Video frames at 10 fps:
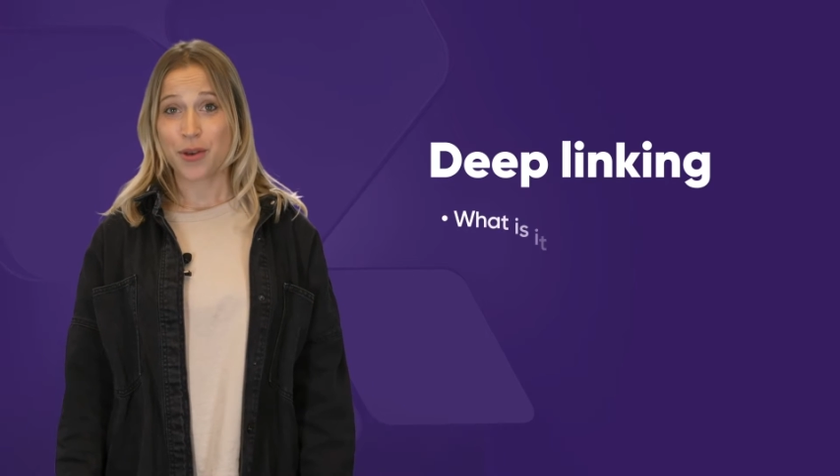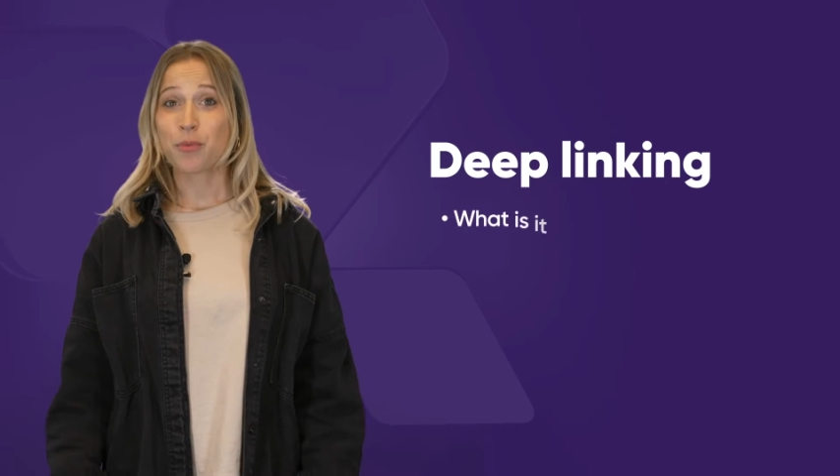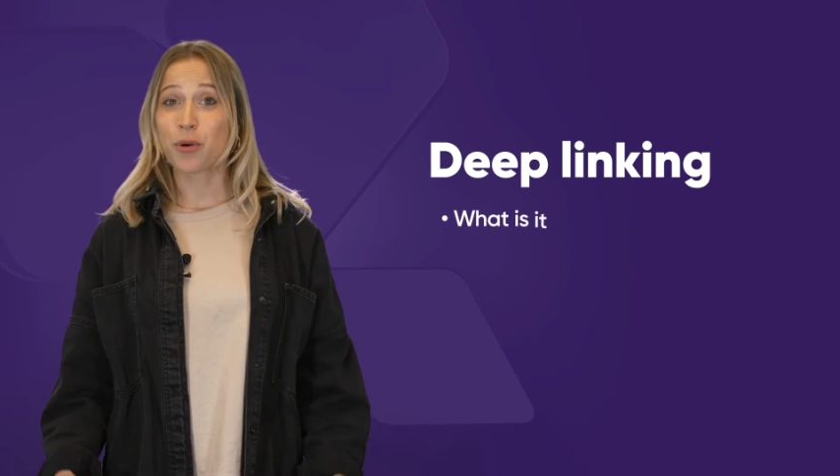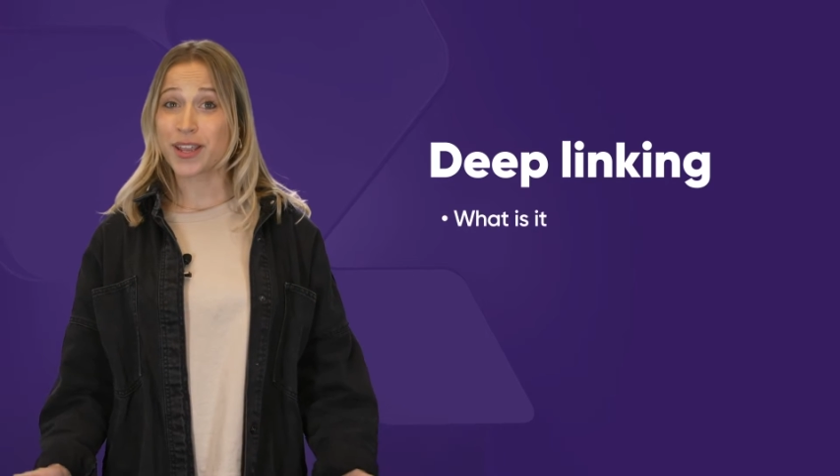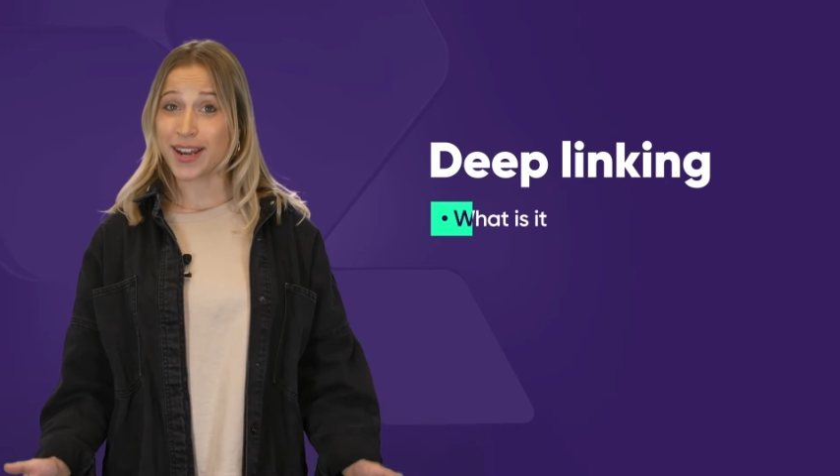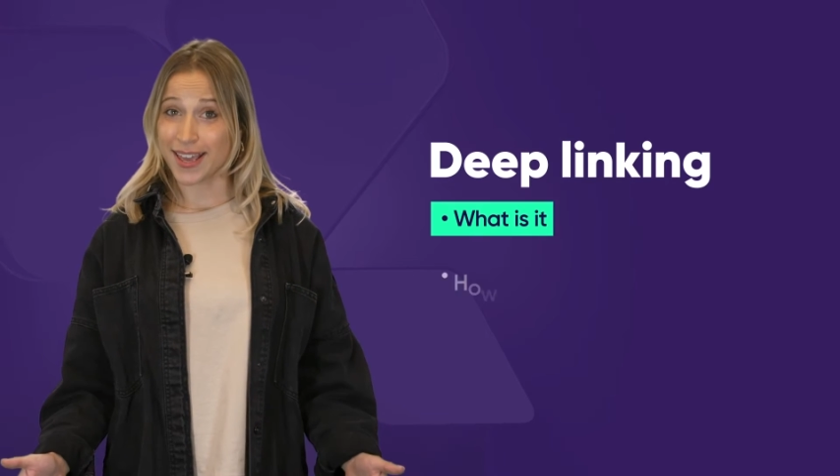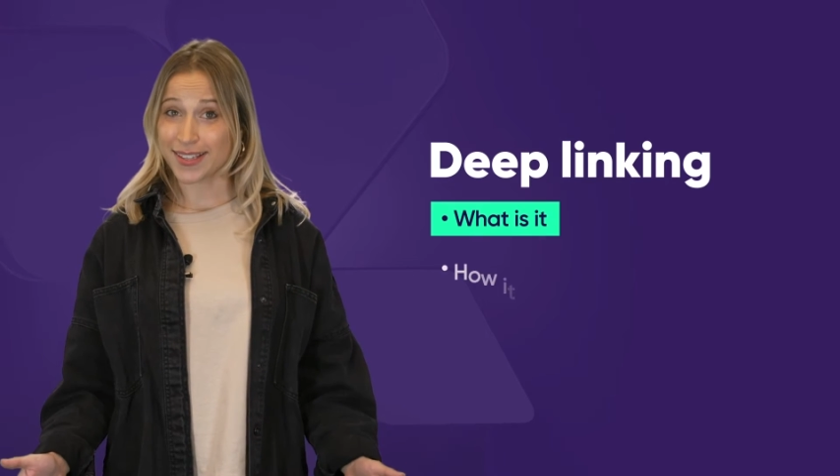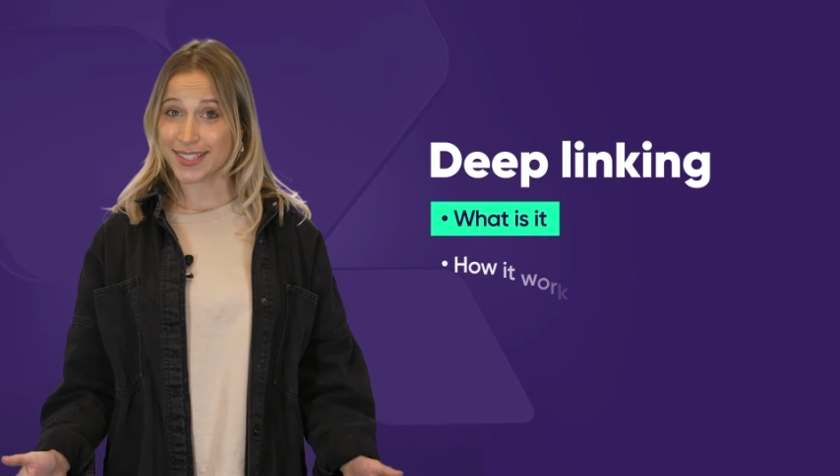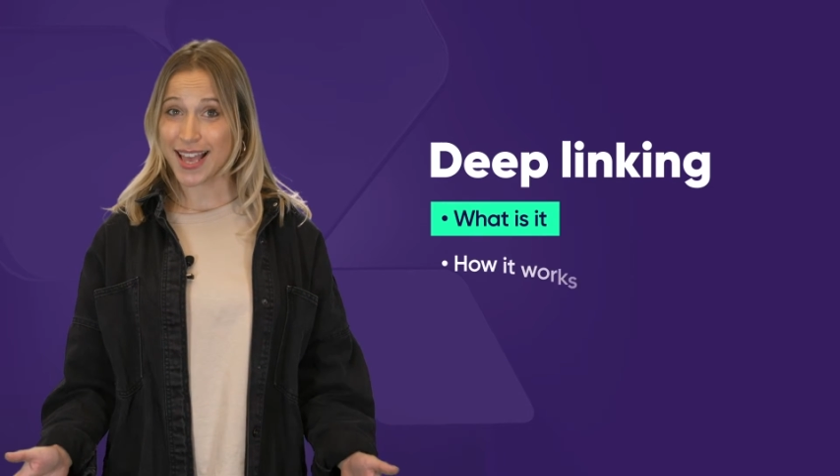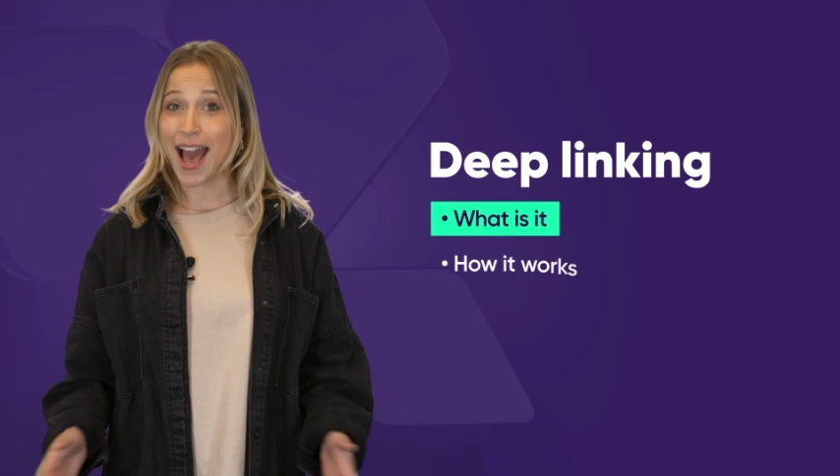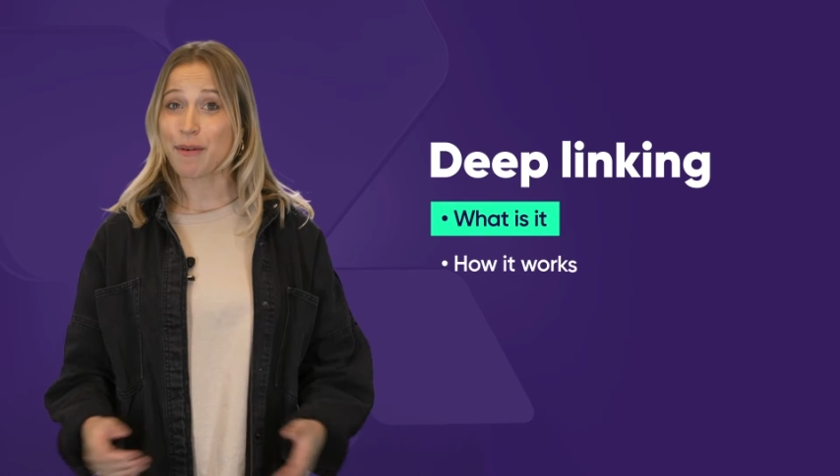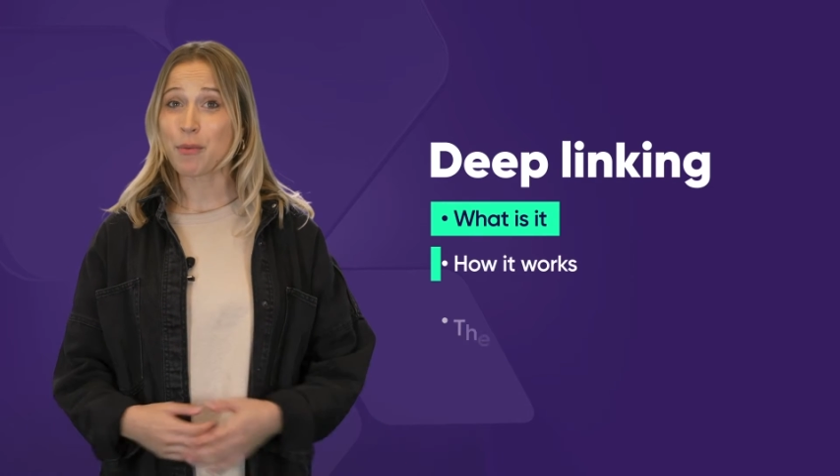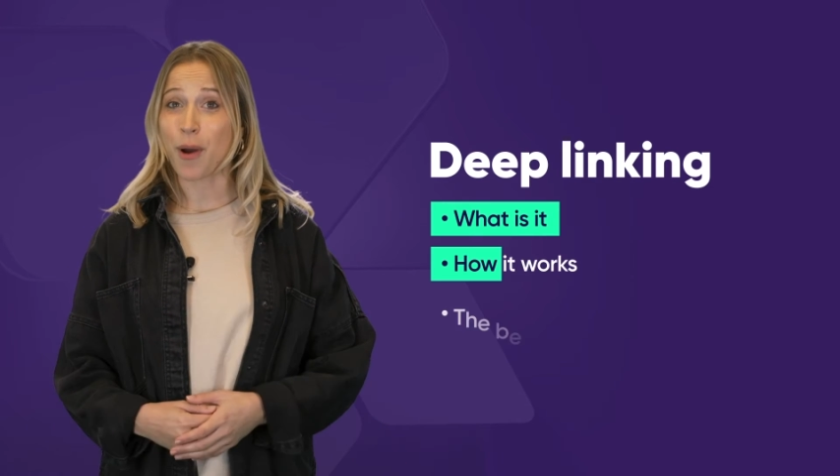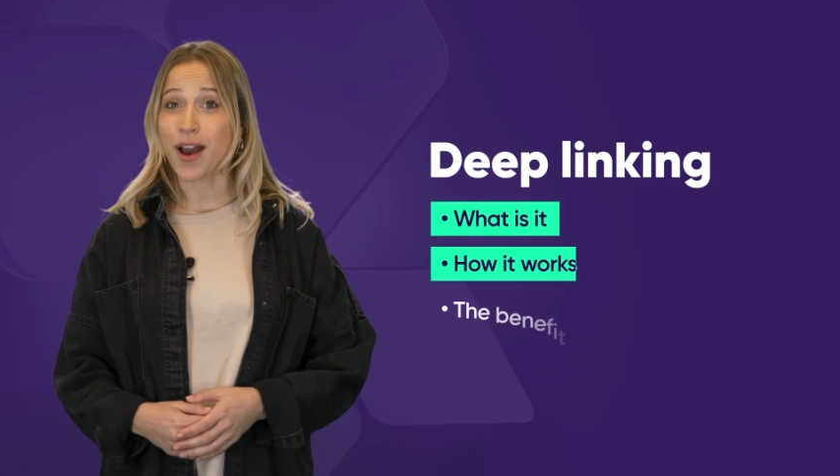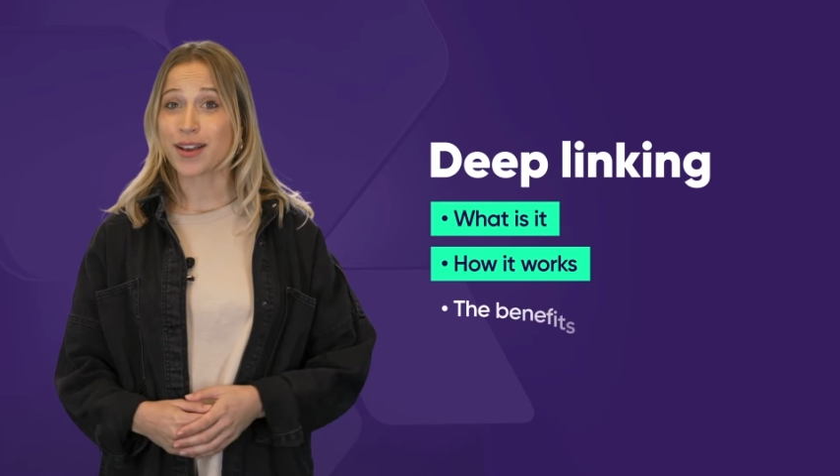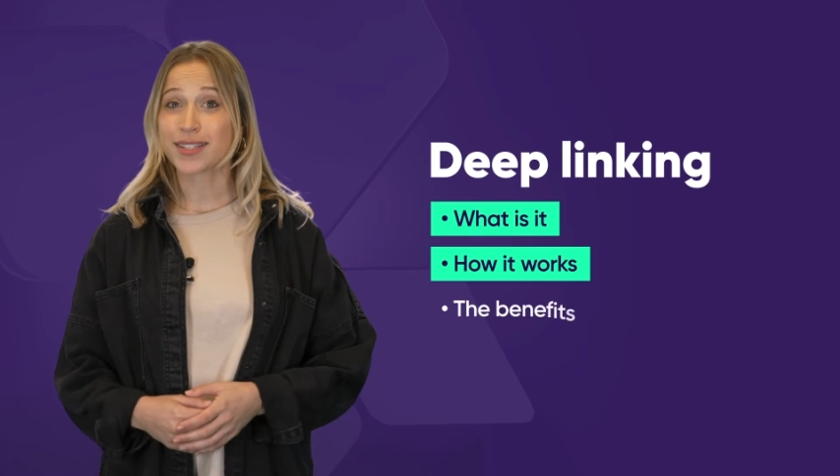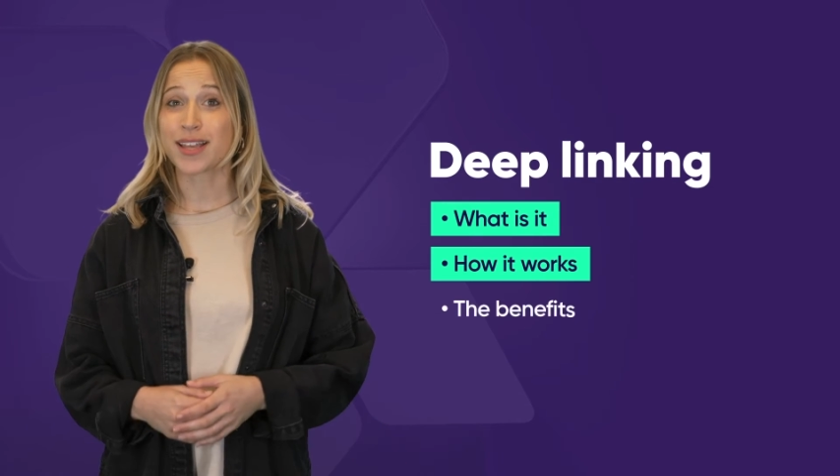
what it is, how it works,